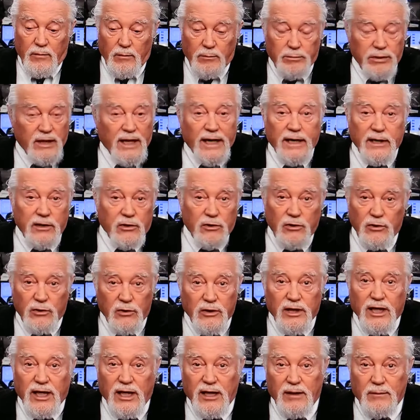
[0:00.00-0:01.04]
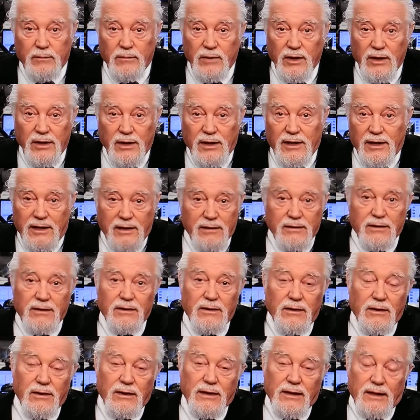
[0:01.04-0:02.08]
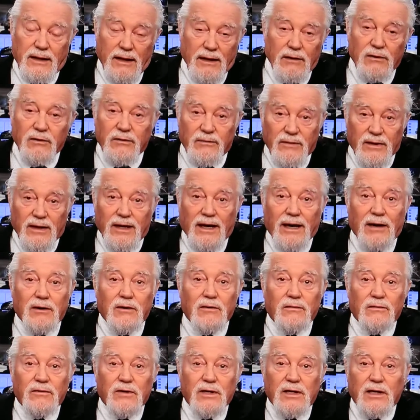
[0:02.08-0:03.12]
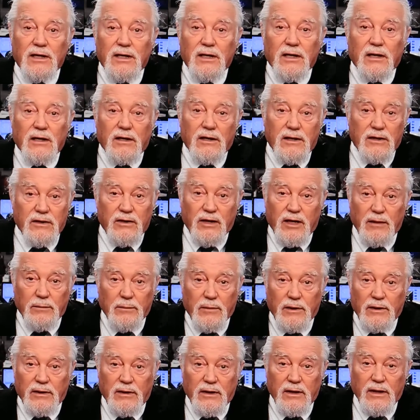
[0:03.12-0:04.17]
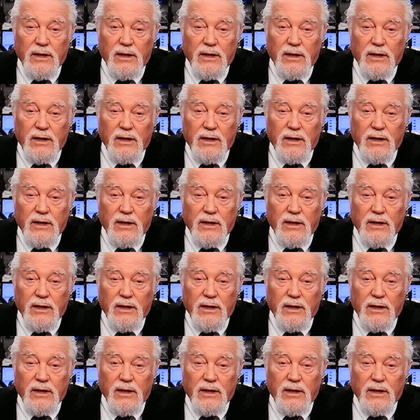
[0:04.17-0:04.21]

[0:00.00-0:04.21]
blank her name out of the indictment,